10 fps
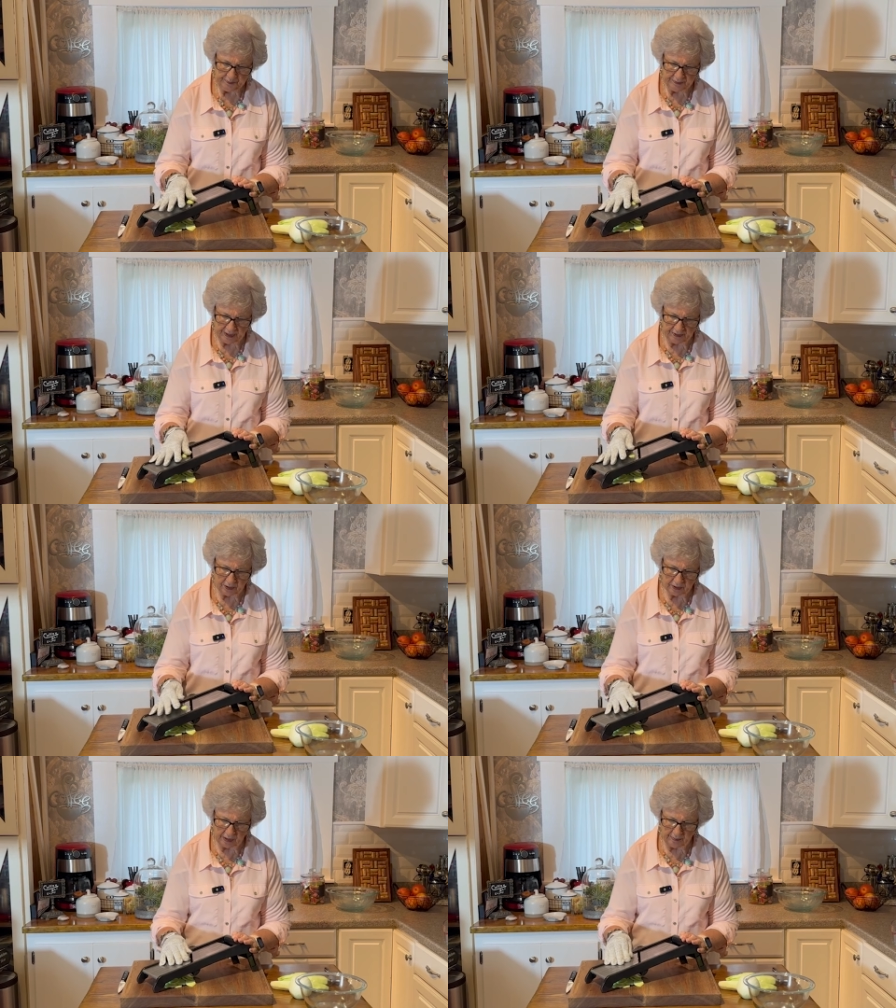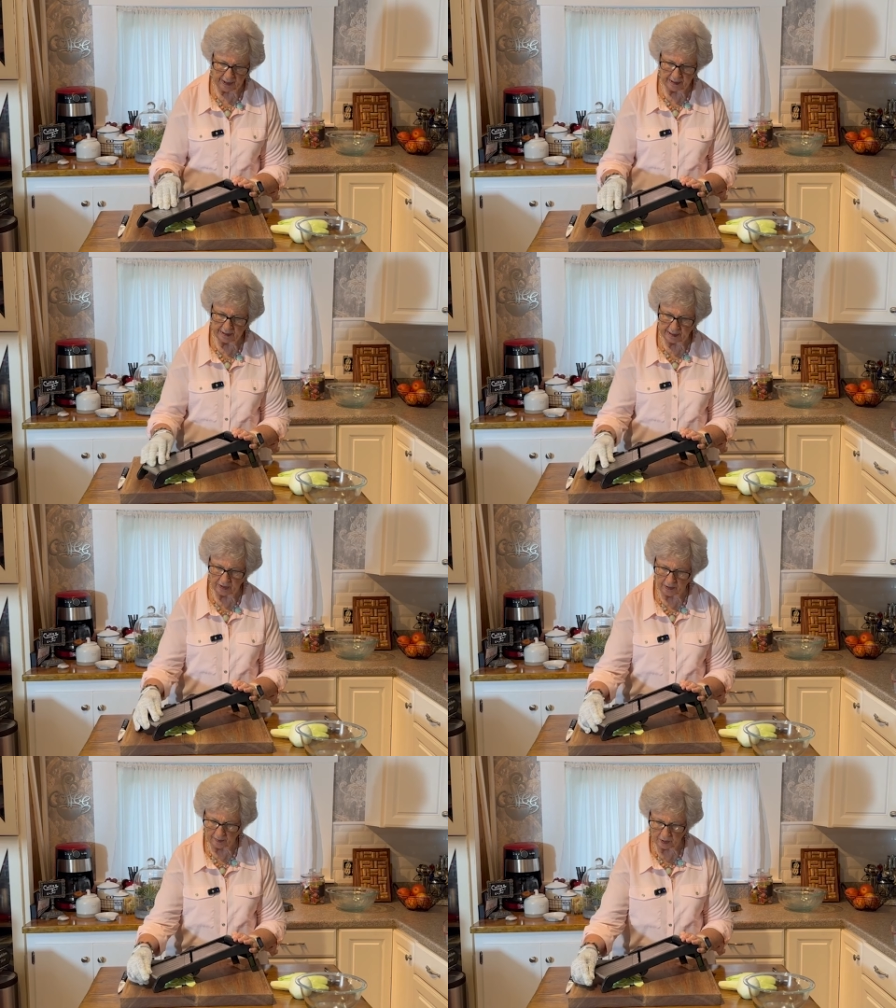then they'll come in and see
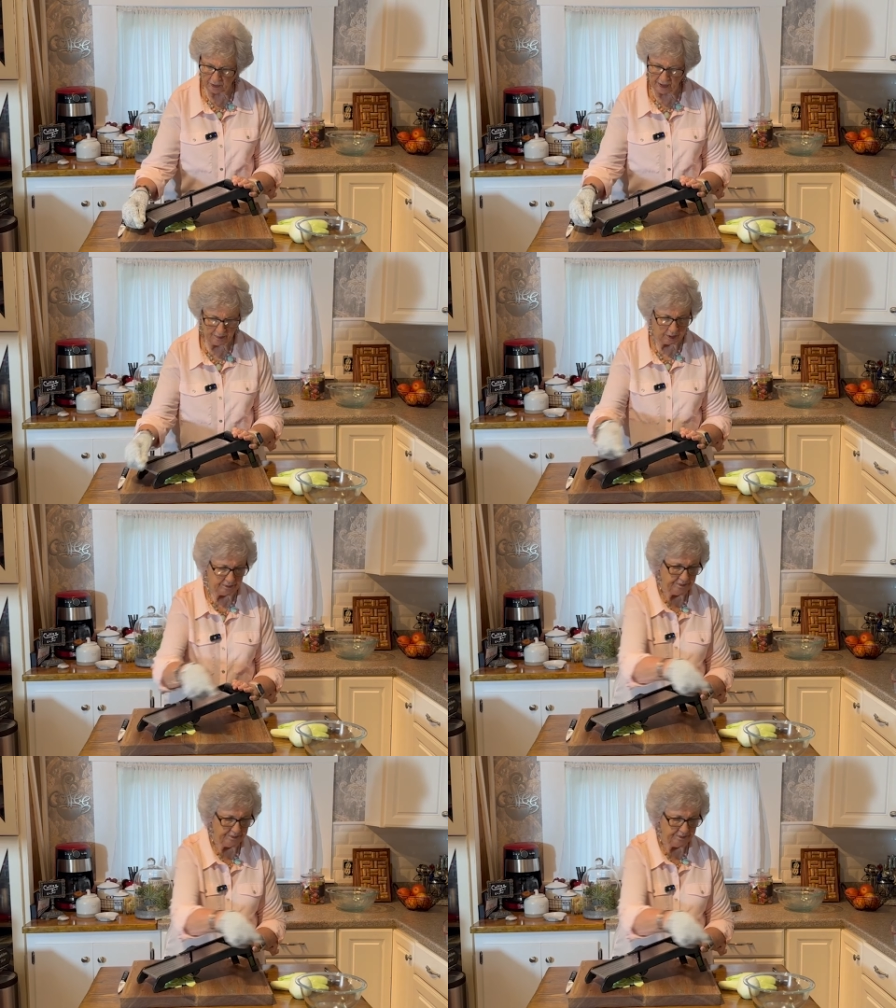grandma and grandpa.